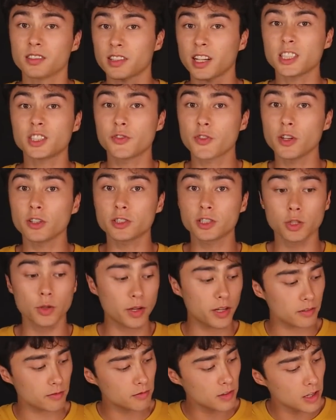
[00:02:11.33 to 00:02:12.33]
nice feel
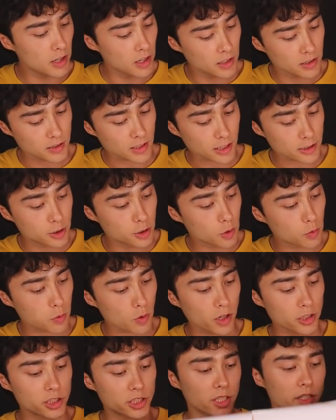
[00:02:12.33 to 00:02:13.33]
to it, not too
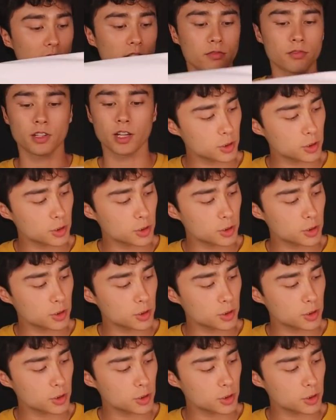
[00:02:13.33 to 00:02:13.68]
crunchy.